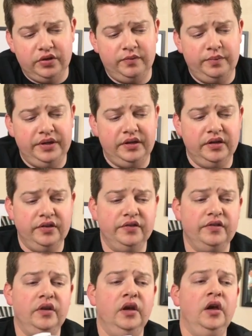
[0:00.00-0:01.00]
Rift,
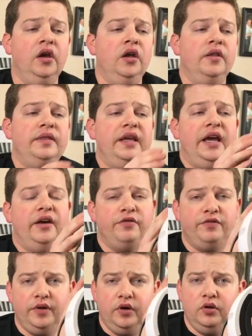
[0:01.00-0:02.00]
because they have
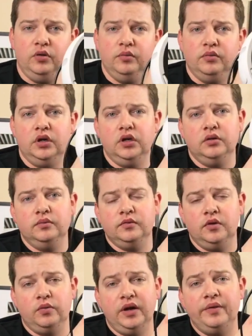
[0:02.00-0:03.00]
foam
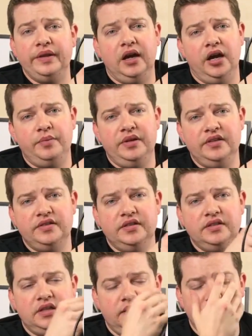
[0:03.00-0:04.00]
around the
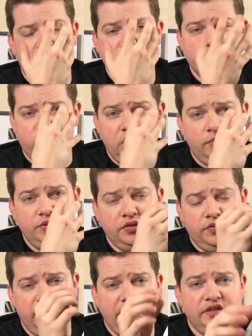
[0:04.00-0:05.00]
eyepieces, and they also strap to
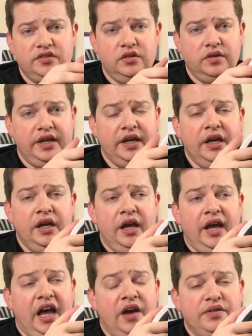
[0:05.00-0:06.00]
your face, so they
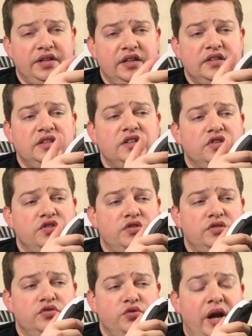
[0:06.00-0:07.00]
have a tendency to
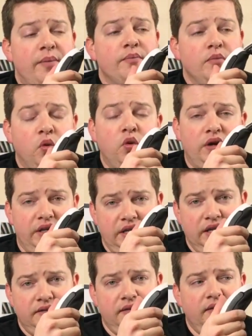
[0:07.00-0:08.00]
trap more
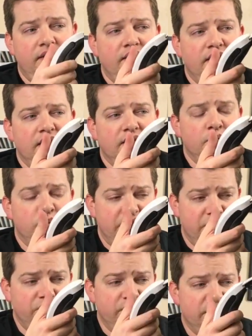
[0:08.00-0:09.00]
heat than
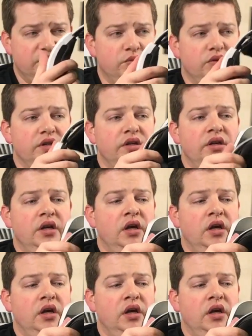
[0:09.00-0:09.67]
potentially this would.